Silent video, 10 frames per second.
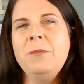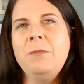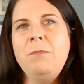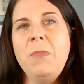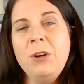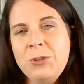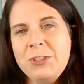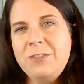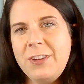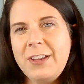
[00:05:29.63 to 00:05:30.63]

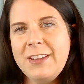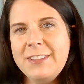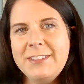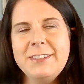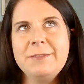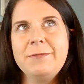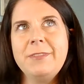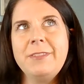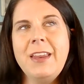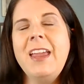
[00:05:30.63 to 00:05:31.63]
most of us
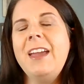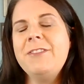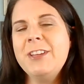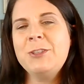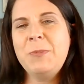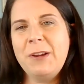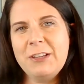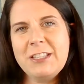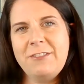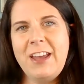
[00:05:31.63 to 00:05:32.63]
have the
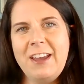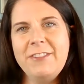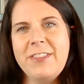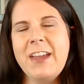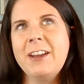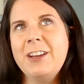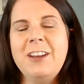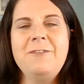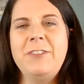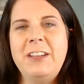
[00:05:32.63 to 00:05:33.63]
experience of having that
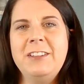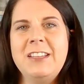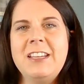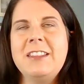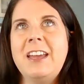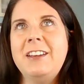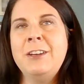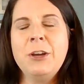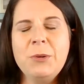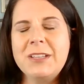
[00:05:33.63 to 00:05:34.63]
gut feeling that
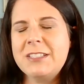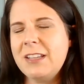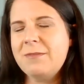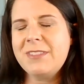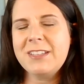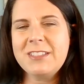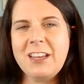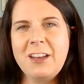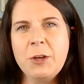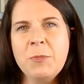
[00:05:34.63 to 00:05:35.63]
knowing something's
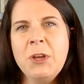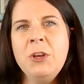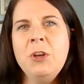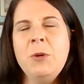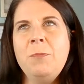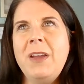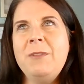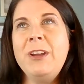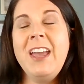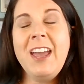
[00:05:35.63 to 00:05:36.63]
up
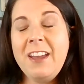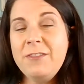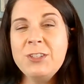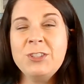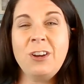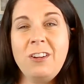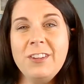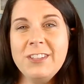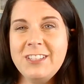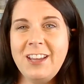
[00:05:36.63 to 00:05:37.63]
and we have this
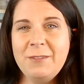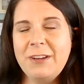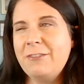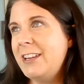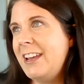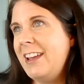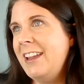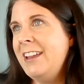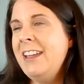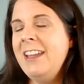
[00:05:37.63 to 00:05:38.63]
all the time, every
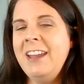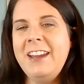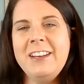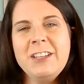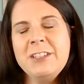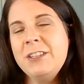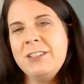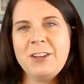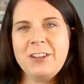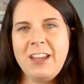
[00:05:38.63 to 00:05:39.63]
day. And it doesn't
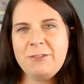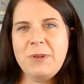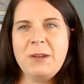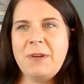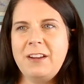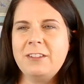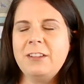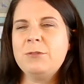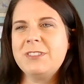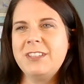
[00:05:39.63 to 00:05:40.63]
necessarily have to be about our
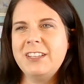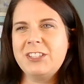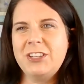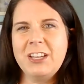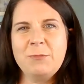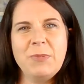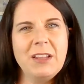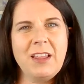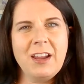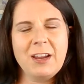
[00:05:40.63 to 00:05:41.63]
loved one's addiction. It can
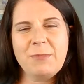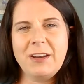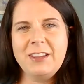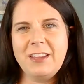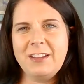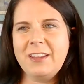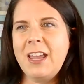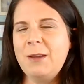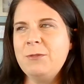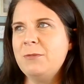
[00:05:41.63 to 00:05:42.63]
be like about anything. Like
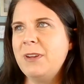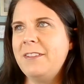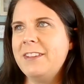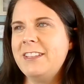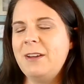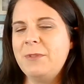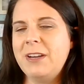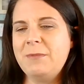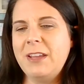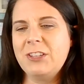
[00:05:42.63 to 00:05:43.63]
it happens to me all the time
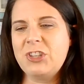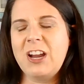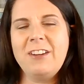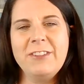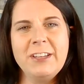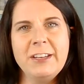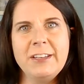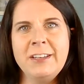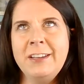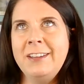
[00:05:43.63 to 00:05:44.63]
when I'm like driving
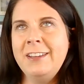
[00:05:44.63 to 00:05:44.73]
and